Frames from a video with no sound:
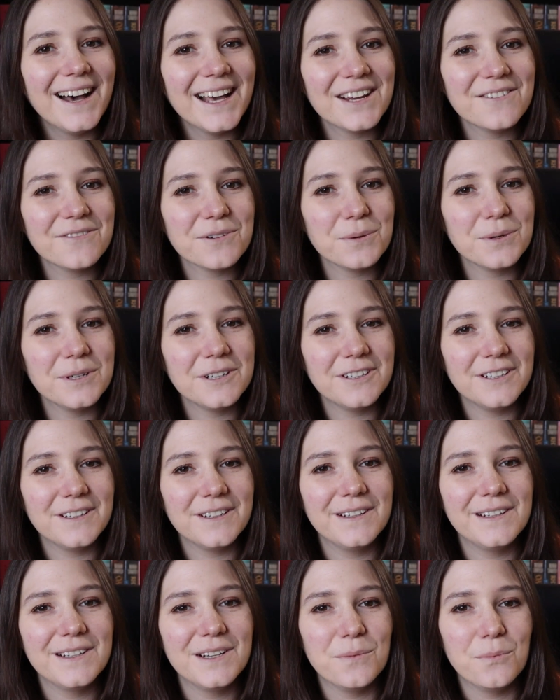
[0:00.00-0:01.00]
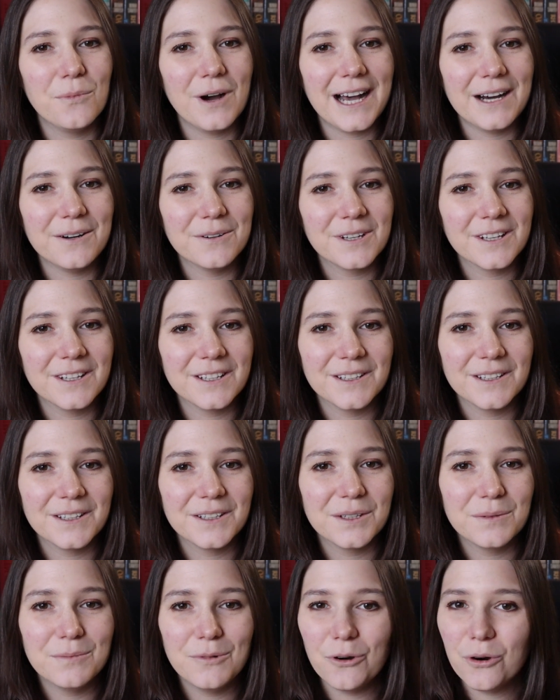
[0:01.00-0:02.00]
Hi everyone and
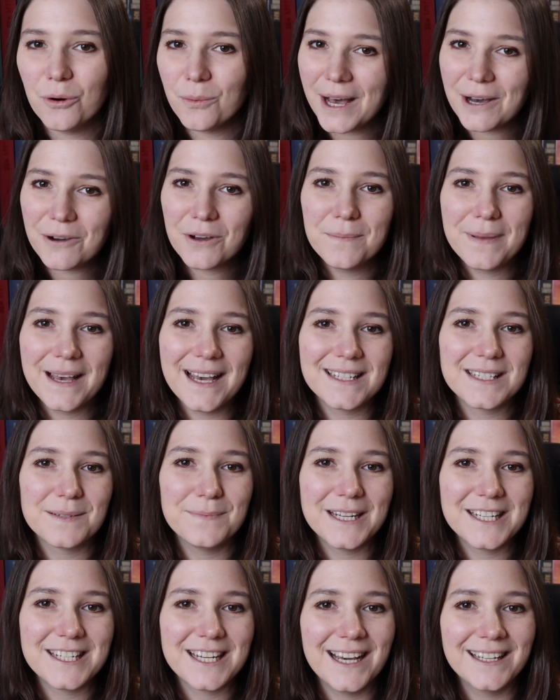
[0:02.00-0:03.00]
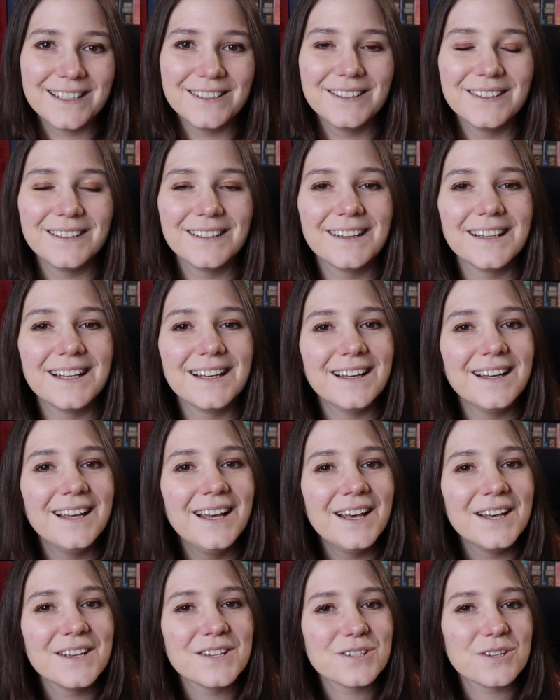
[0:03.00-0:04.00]
welcome, or welcome back to my channel.
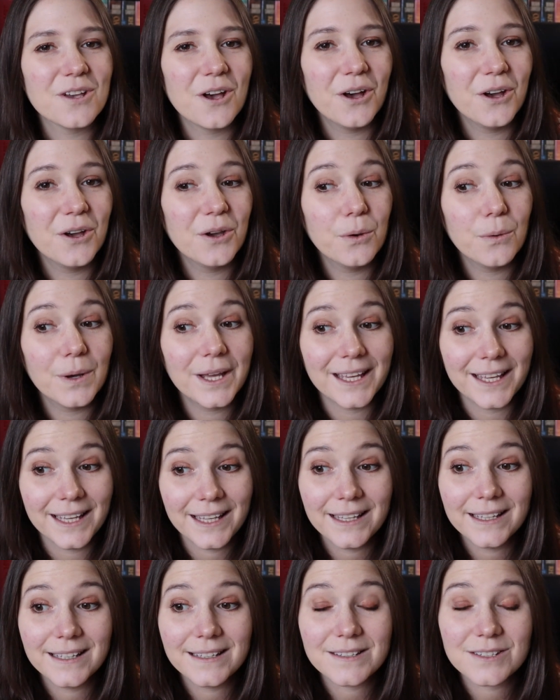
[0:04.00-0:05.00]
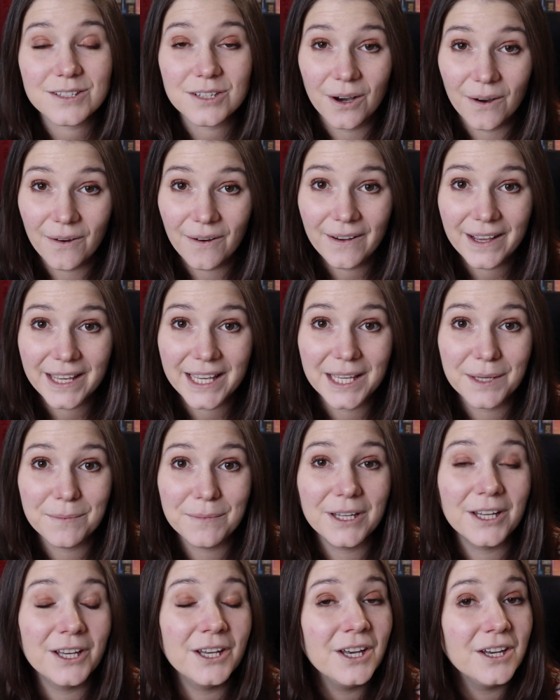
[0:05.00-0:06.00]
So it is
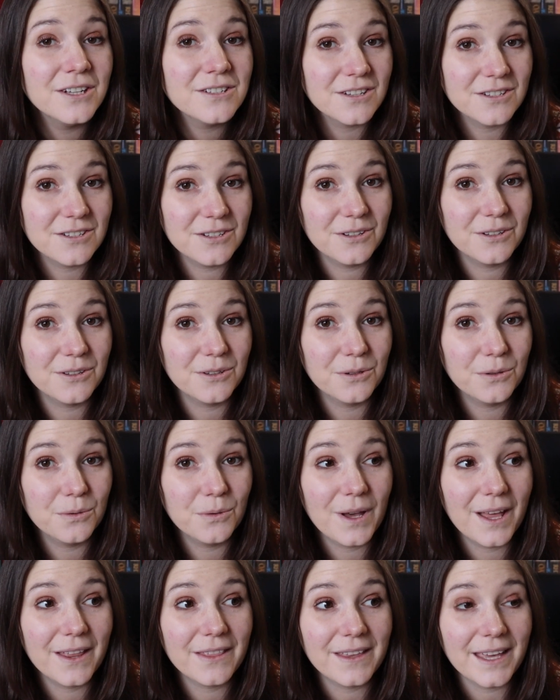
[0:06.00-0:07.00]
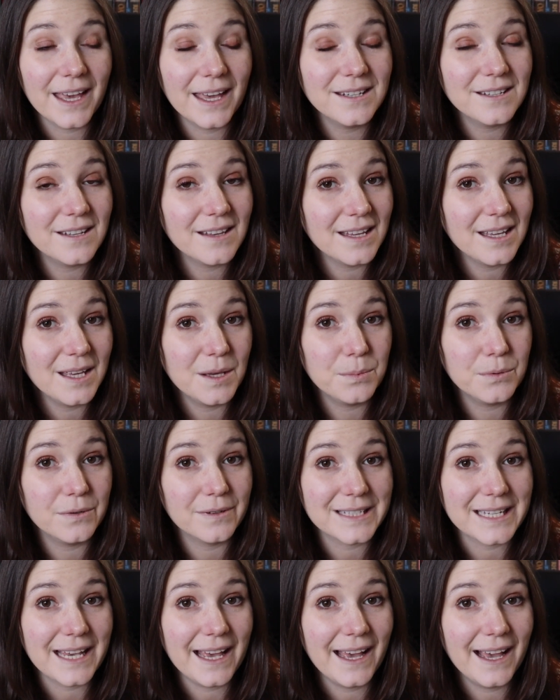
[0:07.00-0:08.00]
time to do the end of the year
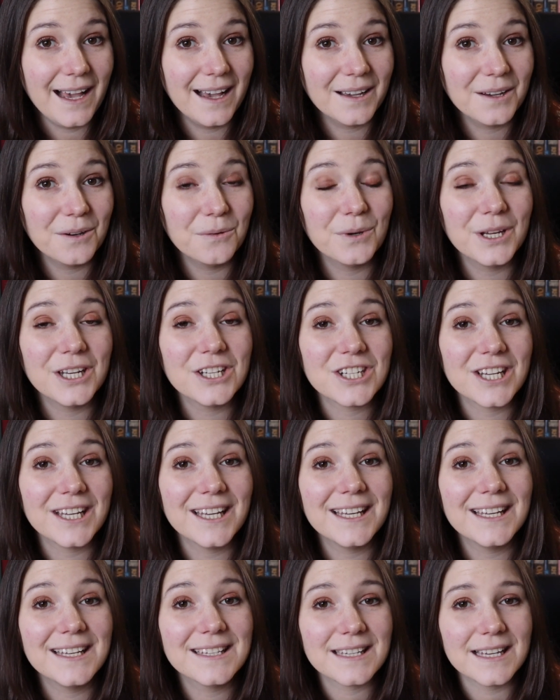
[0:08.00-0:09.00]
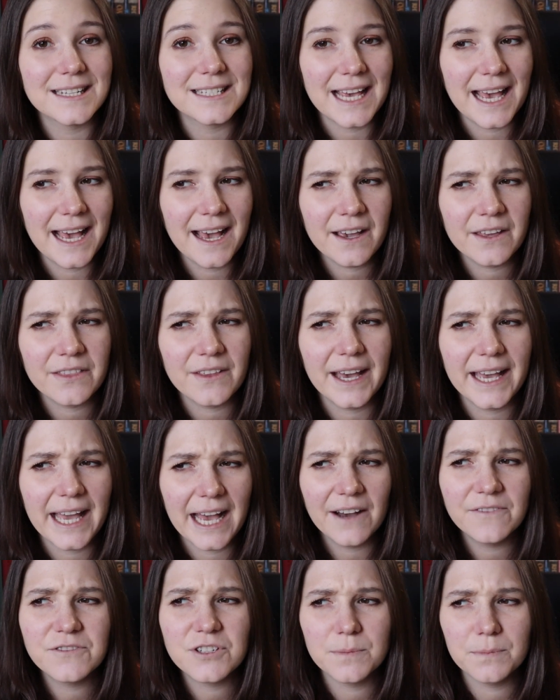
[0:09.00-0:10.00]
book tag, which is a tag that I
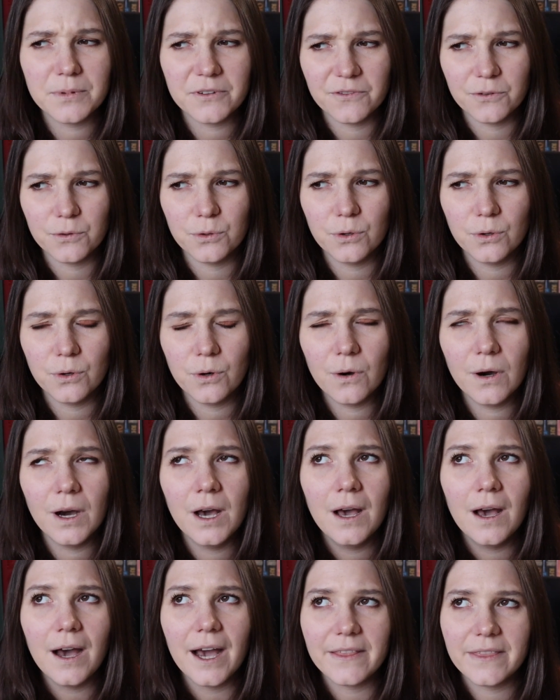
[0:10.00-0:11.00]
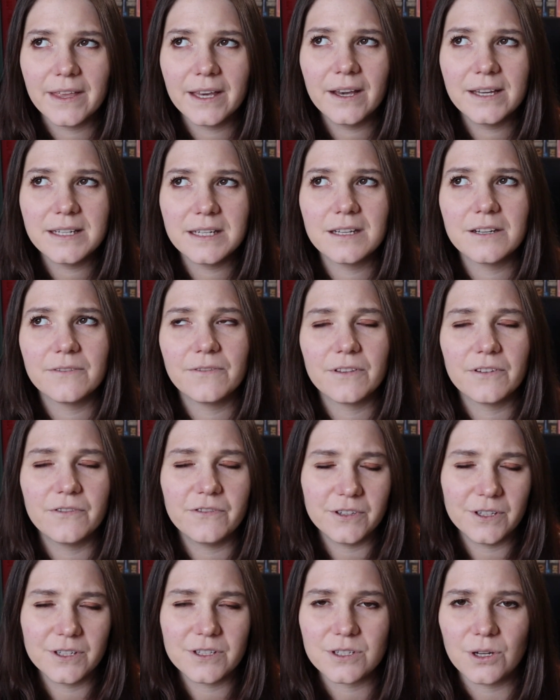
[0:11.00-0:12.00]
have done before. I think I did it for the
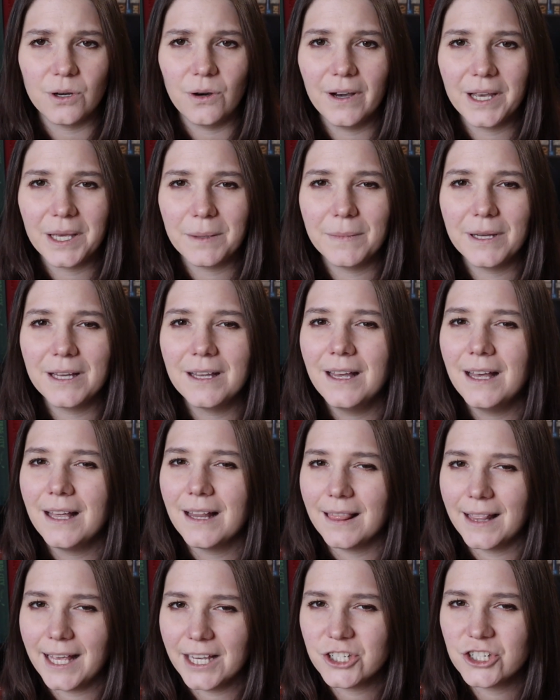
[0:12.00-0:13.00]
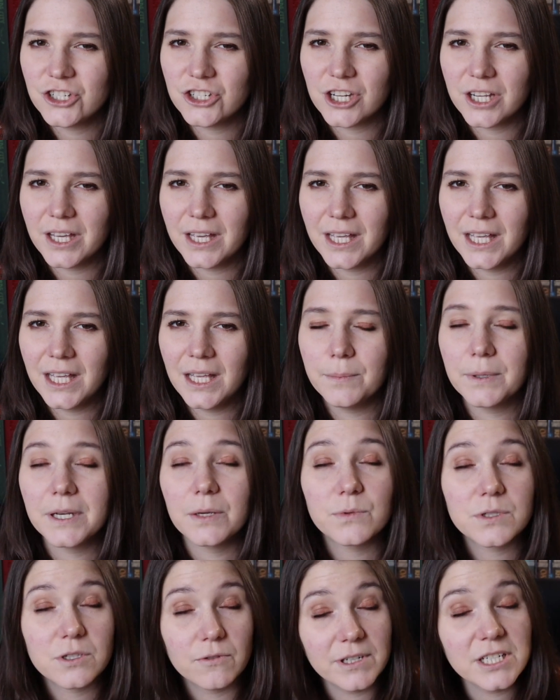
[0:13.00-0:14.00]
first time last year, but
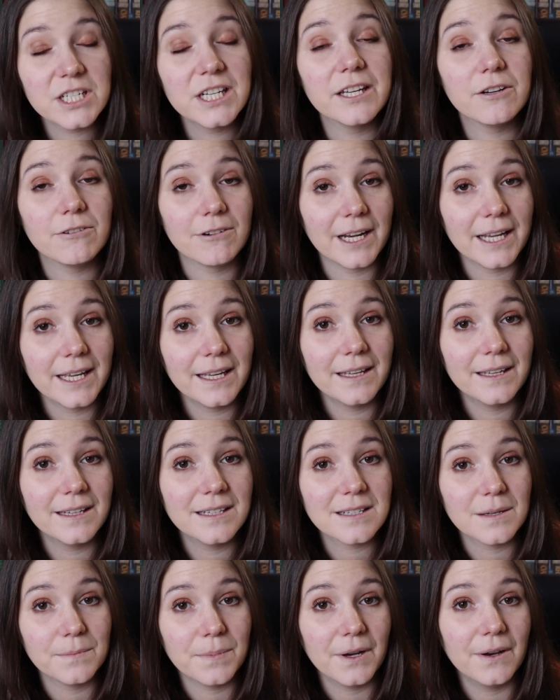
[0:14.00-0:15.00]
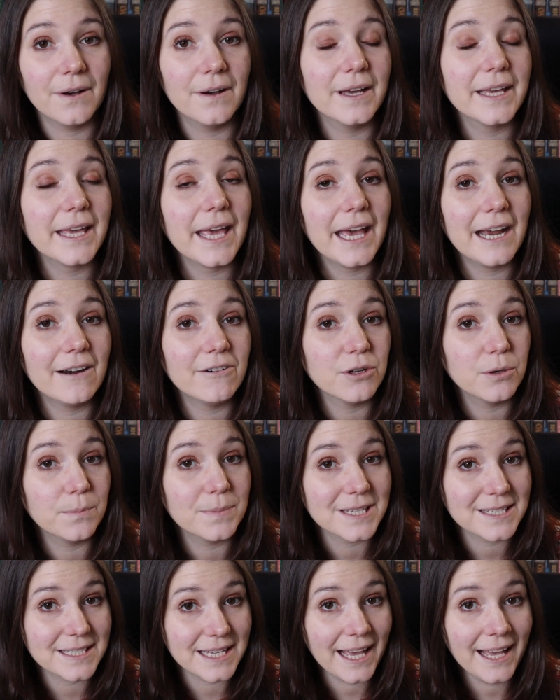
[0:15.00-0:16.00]
it was originally created by Ariel
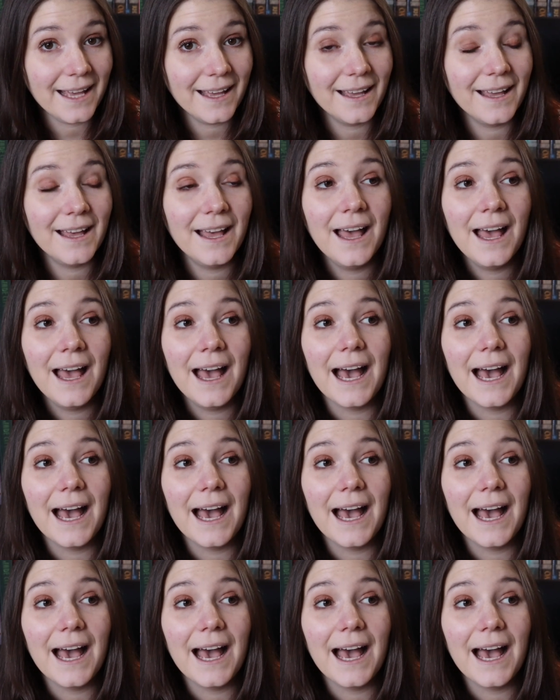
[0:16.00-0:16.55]
Bassett.